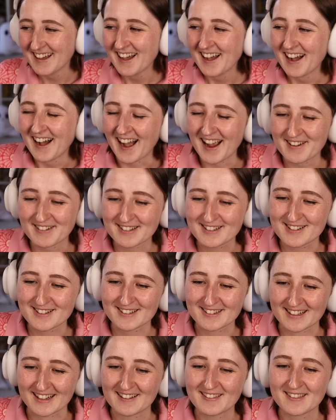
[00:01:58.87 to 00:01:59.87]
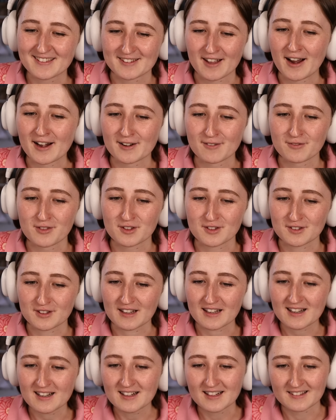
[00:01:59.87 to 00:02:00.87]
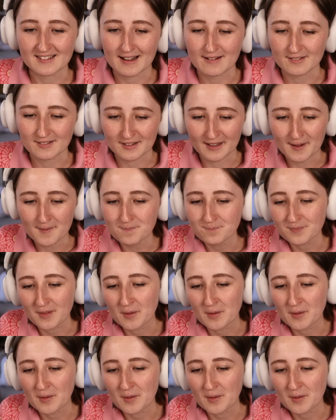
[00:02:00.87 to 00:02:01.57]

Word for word: I was just inside of the sea, and that was it.